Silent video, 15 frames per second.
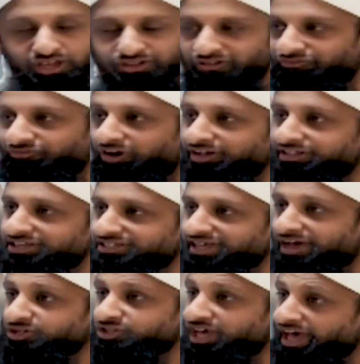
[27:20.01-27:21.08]
your father's
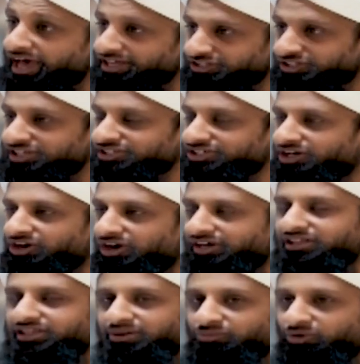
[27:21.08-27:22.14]
house at six
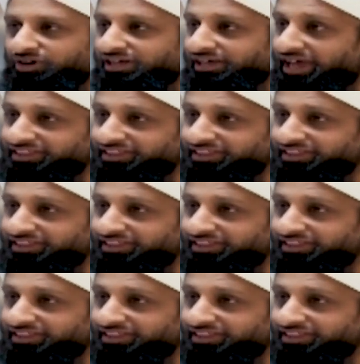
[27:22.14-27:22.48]
o'clock in the morning,